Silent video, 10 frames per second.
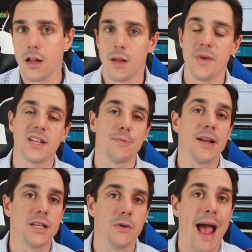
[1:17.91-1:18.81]
Let me
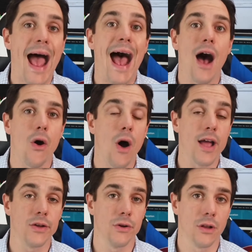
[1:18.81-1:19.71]
explain to you how I
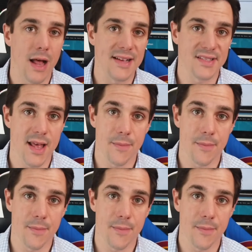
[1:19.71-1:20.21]
utilize them.